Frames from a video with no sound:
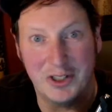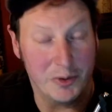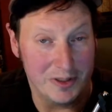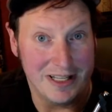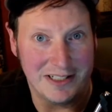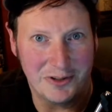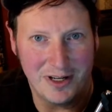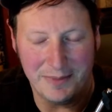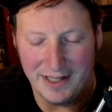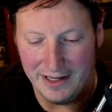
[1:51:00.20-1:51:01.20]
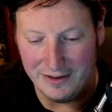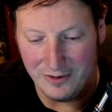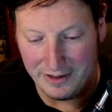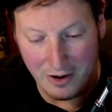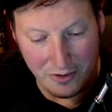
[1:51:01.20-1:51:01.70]
join that stream again,
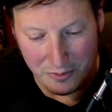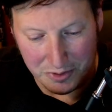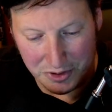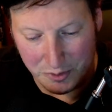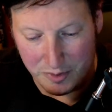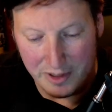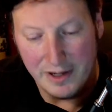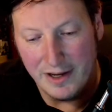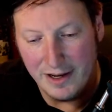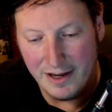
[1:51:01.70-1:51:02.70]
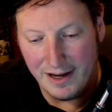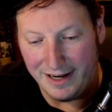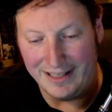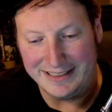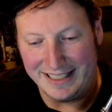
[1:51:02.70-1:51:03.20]
they're like, oh shoot,
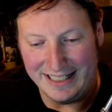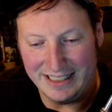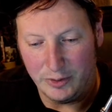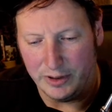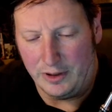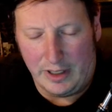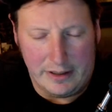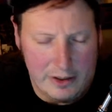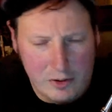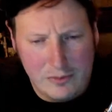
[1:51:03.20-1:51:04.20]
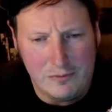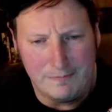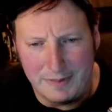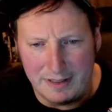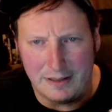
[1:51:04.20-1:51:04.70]
I'd like to get into it. And they're like, you
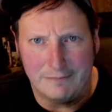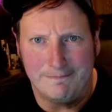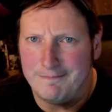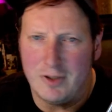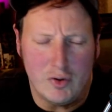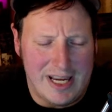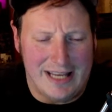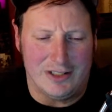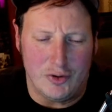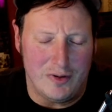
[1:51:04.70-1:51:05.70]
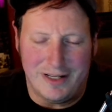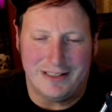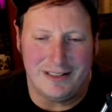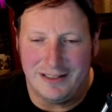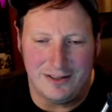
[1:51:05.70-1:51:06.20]
can't do
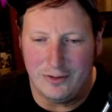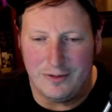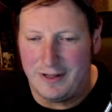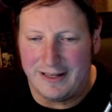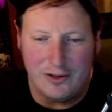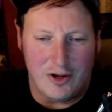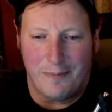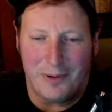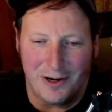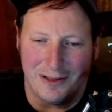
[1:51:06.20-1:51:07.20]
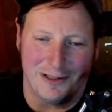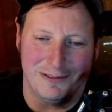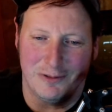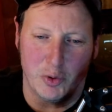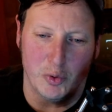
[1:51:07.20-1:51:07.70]
this. And you're not part of the
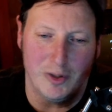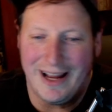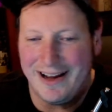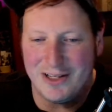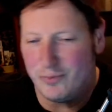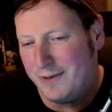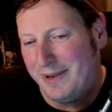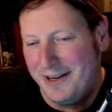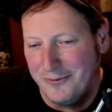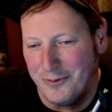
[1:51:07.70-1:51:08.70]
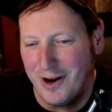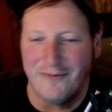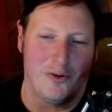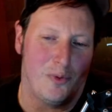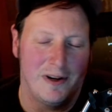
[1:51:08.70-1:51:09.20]
cool guys. We've been here
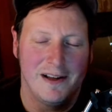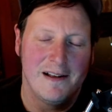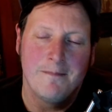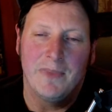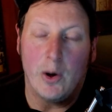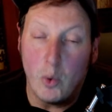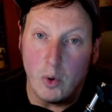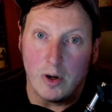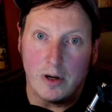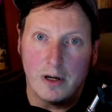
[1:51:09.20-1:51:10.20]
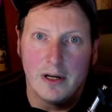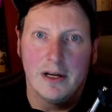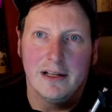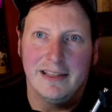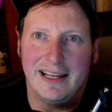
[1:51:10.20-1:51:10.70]
forever. Or
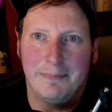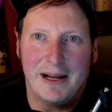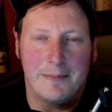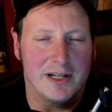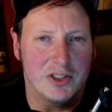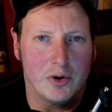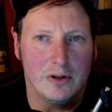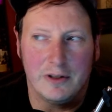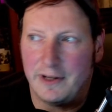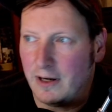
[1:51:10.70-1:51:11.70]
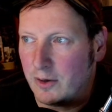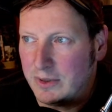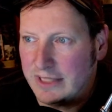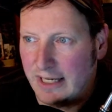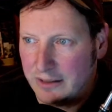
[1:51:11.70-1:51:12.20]
they pick up a controller and they're like,
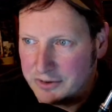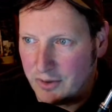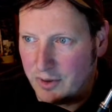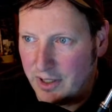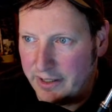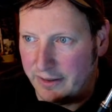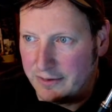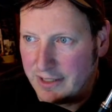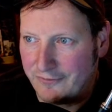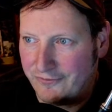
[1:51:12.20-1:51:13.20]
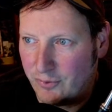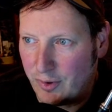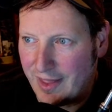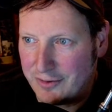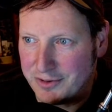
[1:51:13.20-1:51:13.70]
what the hell's going on here? There's like
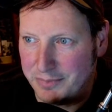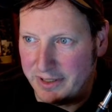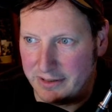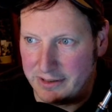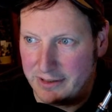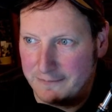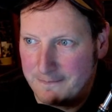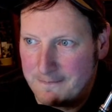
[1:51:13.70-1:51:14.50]
4,000 buttons.